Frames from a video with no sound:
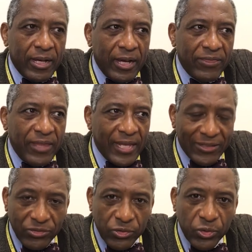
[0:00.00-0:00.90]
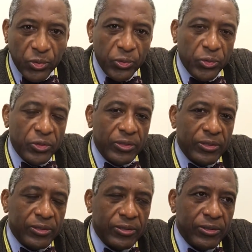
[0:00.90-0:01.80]
I think as a school,
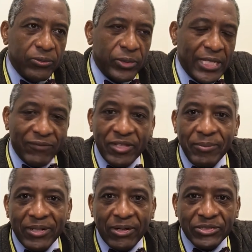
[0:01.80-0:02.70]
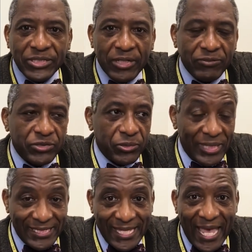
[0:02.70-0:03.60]
we have committed ourselves to
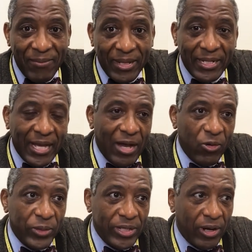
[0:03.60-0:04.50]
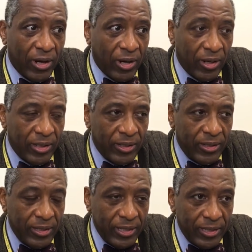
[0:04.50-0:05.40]
examine how we are
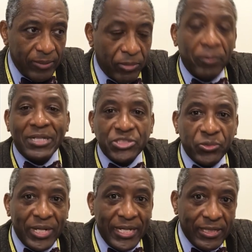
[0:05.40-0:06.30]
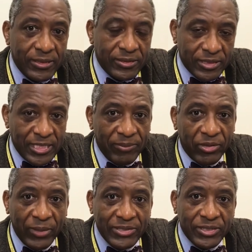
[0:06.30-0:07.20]
perpetuating systemic
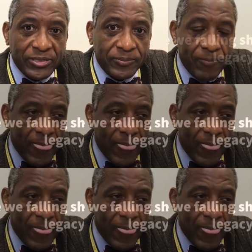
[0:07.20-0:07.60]
racism.